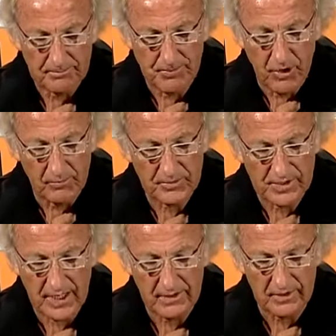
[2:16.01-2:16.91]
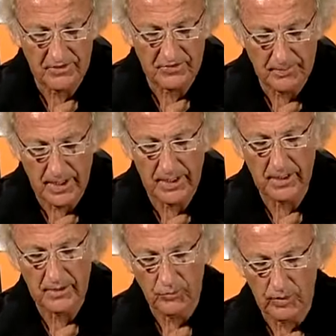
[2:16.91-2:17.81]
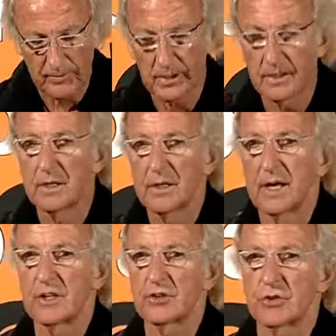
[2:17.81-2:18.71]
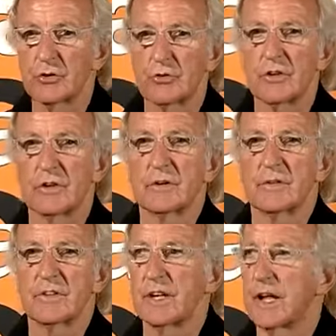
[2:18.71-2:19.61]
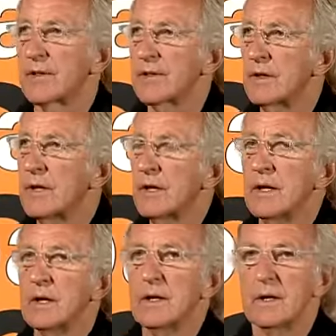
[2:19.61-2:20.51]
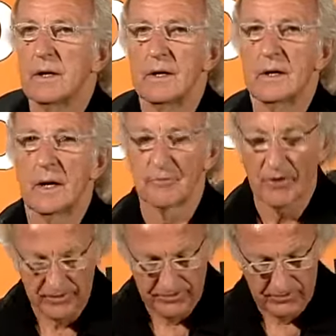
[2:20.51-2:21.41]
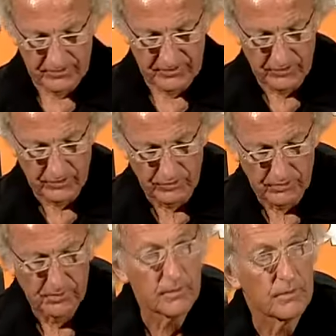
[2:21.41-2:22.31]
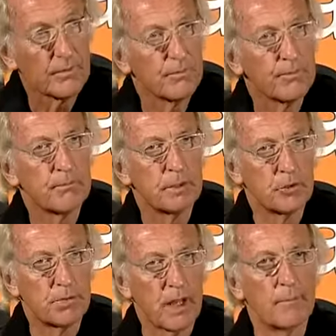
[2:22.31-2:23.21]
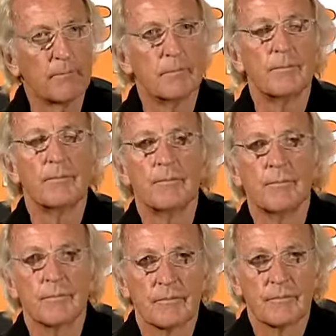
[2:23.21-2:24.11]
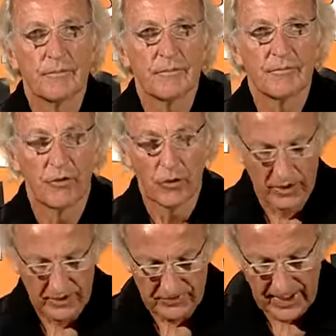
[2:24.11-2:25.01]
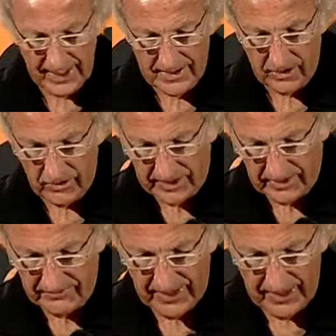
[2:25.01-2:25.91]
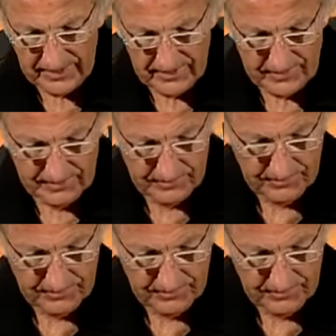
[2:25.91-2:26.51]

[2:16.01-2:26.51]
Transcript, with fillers: and bombed countless men, women, and children to death. I'm grateful to Bill Blum for his cataloguing of that.